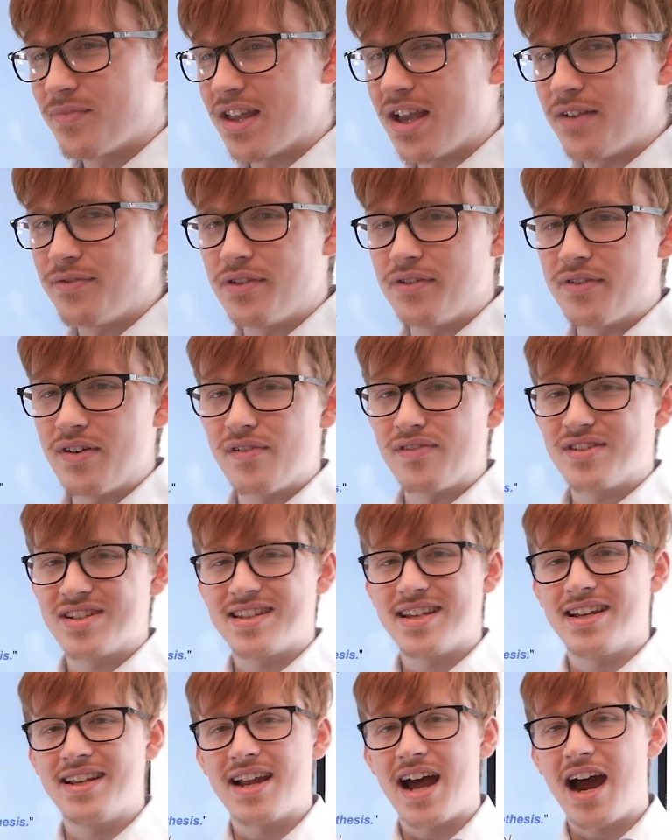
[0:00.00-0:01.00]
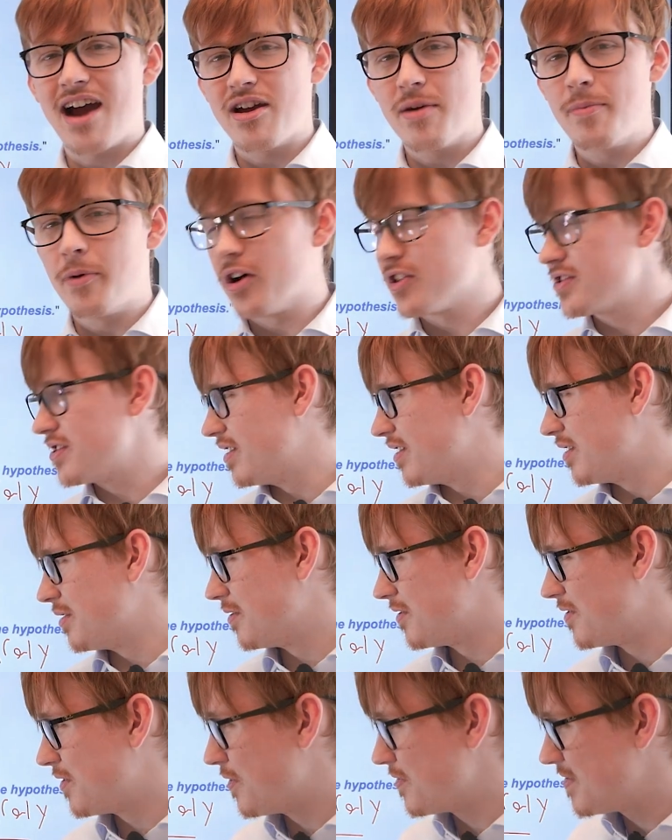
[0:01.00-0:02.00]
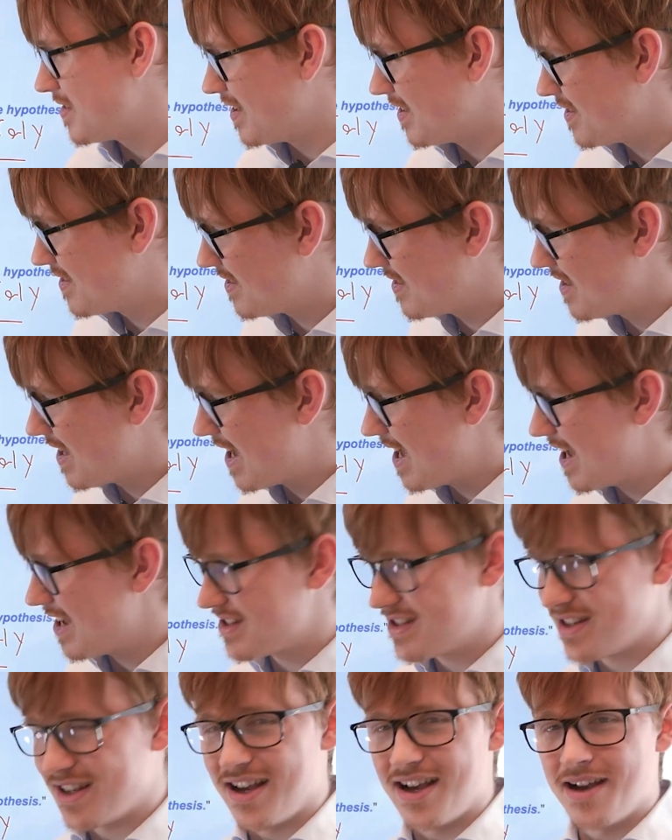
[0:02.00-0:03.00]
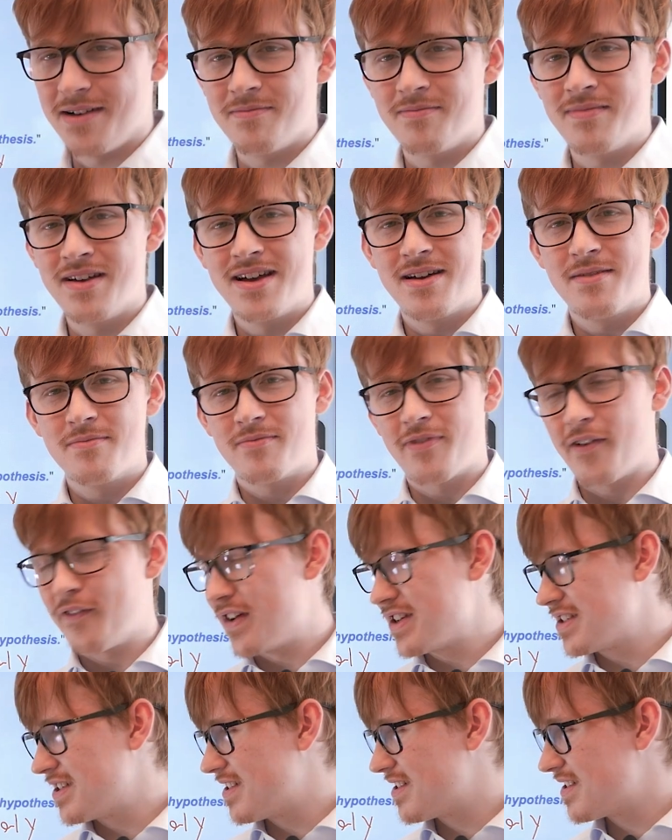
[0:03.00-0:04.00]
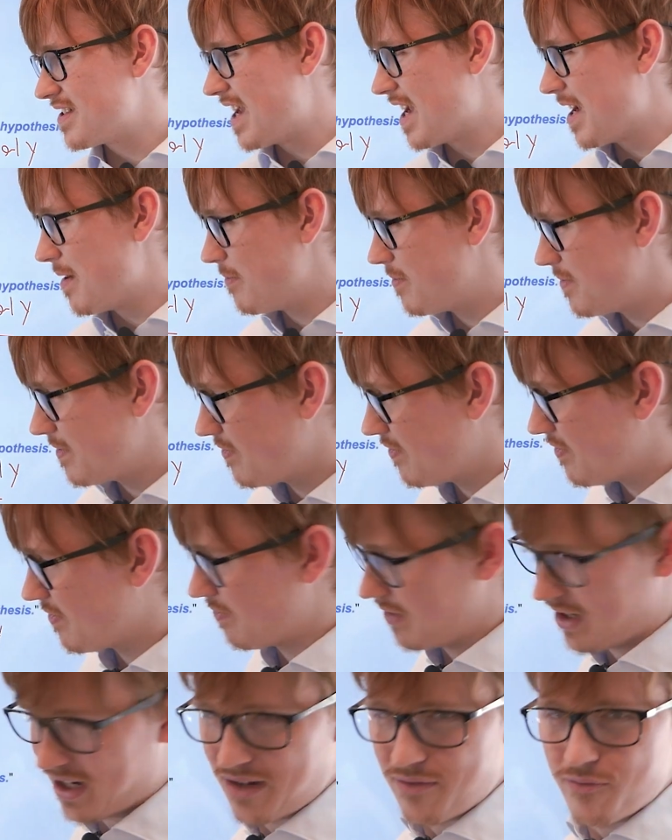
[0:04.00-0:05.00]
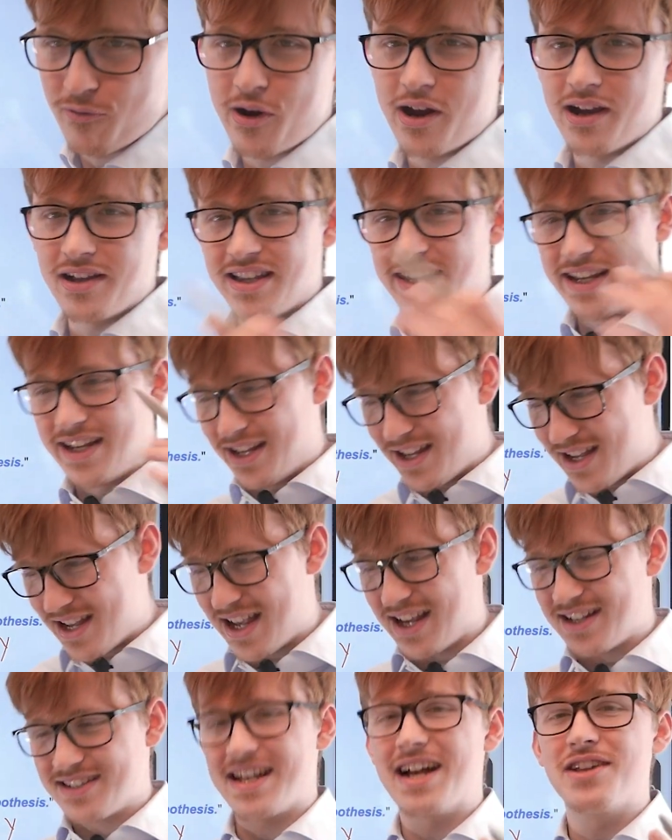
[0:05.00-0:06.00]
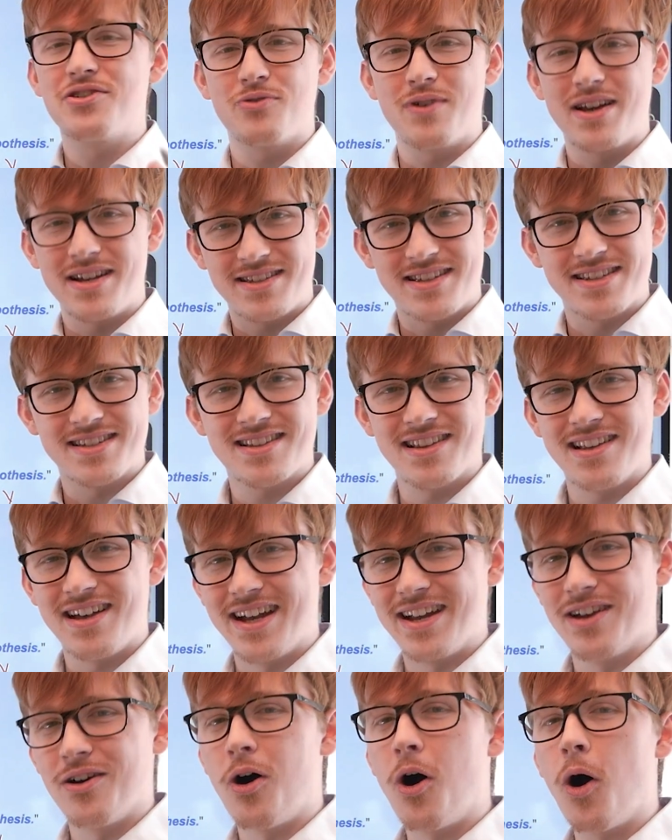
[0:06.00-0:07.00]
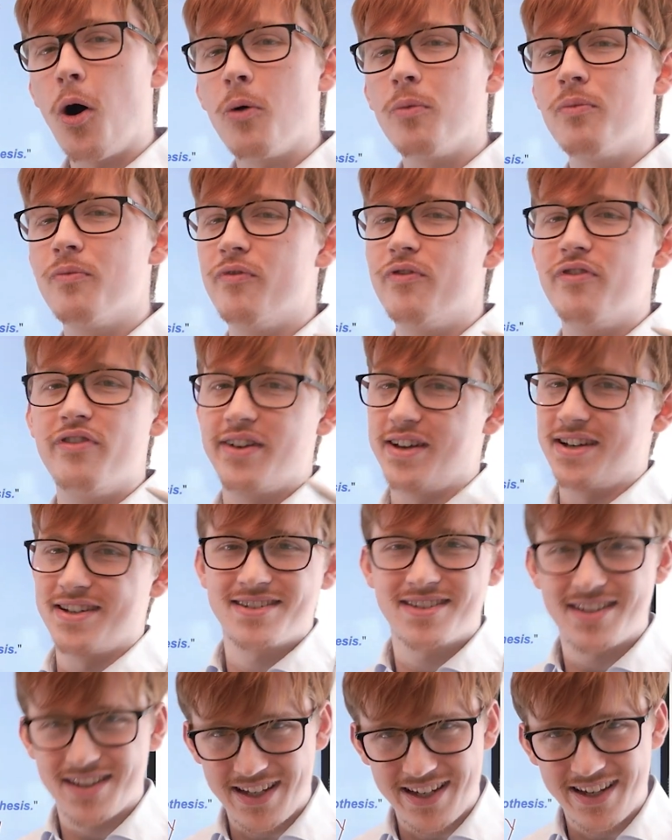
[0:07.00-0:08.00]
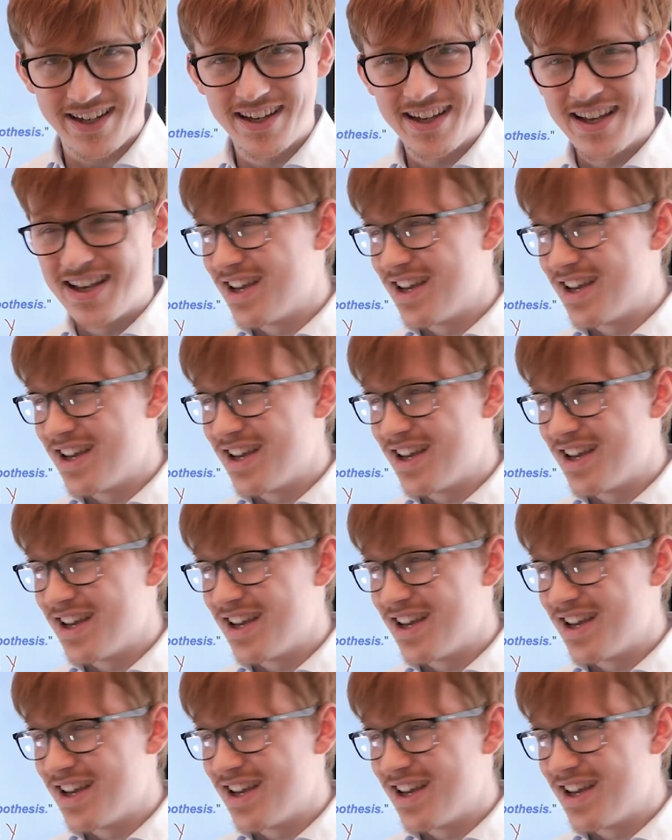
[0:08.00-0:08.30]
If you've ever seen Harry Potter, you'll notice that Professor Snape, he really exaggerates this line, obviously.